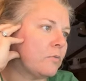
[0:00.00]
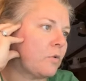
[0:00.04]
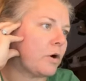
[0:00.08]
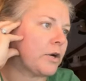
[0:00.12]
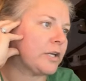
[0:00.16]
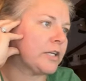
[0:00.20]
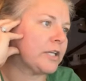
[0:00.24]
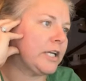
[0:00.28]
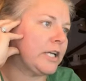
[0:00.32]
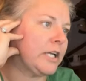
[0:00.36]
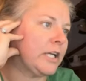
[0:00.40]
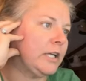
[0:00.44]

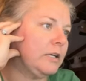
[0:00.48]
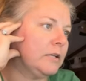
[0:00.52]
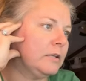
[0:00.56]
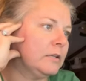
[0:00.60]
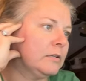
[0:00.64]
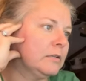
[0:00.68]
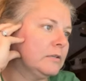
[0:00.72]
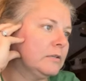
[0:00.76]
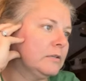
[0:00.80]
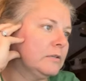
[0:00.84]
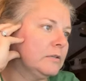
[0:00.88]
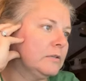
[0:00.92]
Warnke.
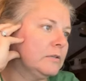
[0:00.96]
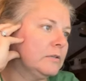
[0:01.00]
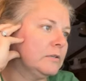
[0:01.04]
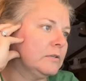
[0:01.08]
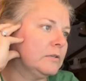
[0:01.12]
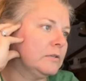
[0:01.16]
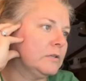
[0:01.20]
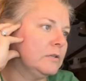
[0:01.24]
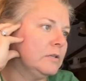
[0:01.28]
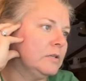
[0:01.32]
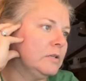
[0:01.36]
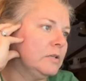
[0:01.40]

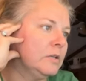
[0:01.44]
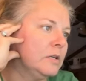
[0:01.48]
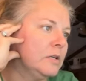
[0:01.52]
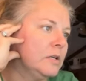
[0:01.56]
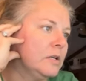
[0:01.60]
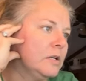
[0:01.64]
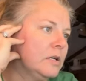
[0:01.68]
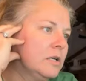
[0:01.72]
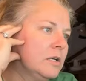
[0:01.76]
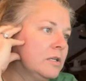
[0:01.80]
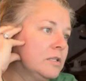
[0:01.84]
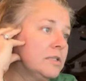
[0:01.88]

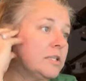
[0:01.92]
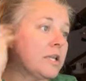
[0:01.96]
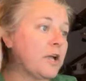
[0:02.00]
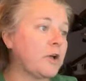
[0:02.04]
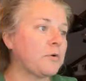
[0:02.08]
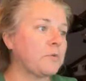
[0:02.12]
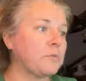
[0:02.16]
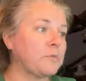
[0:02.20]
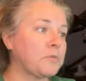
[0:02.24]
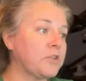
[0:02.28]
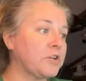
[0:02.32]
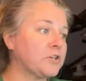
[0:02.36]

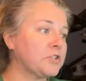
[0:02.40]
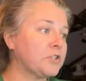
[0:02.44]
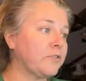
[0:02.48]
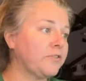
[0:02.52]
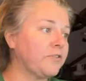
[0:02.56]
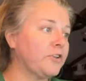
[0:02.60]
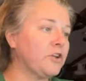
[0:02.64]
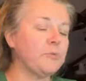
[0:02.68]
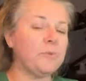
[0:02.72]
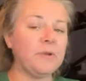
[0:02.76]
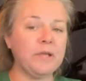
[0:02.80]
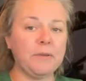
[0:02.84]
So there's
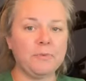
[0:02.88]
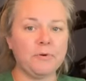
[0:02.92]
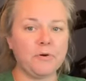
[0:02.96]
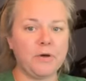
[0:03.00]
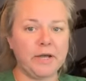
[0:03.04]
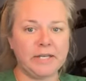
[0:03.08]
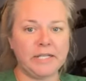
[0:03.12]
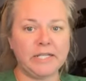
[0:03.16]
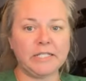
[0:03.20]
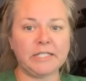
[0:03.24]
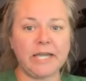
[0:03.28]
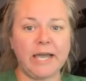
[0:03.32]
a few people
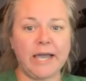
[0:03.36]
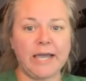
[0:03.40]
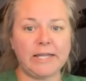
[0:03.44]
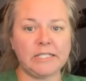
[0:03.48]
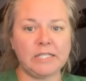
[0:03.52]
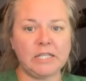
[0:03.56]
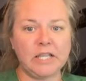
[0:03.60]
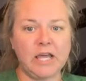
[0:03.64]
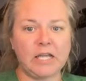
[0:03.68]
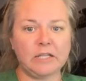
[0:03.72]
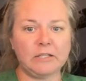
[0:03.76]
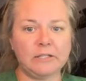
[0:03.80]
I need to
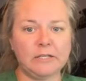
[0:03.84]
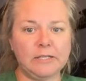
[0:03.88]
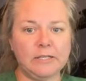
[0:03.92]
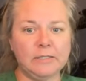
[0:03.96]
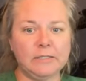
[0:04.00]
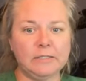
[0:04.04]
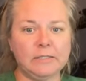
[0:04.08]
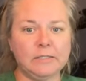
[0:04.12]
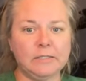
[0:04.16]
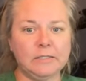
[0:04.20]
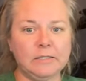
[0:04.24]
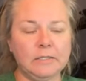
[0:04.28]
add to that
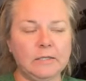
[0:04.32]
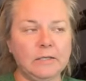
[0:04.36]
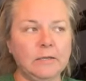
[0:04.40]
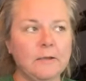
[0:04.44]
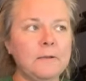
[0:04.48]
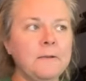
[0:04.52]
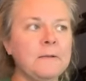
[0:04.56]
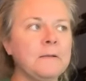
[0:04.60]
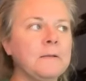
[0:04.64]
list.